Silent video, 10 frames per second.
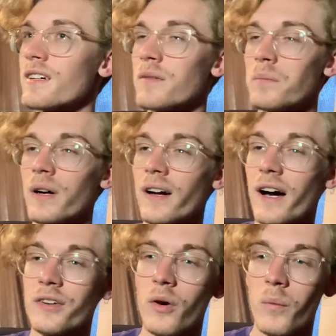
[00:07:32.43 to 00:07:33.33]
But I
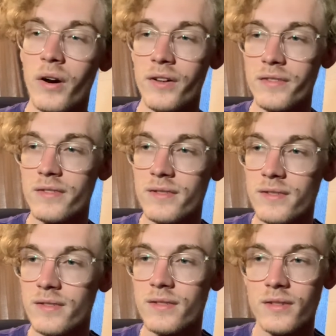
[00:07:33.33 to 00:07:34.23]
don't want
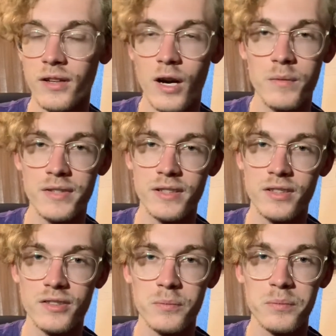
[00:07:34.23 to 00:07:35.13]
the comment section
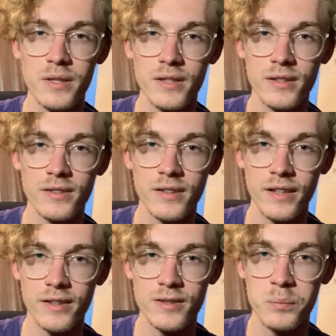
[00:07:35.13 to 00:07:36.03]
to be like
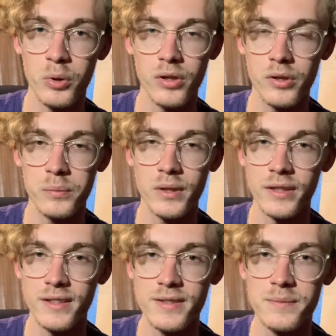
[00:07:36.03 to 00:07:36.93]
a spoiler
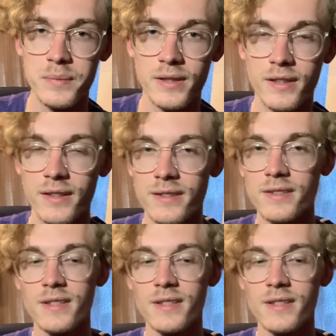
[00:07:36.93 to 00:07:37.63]
place, because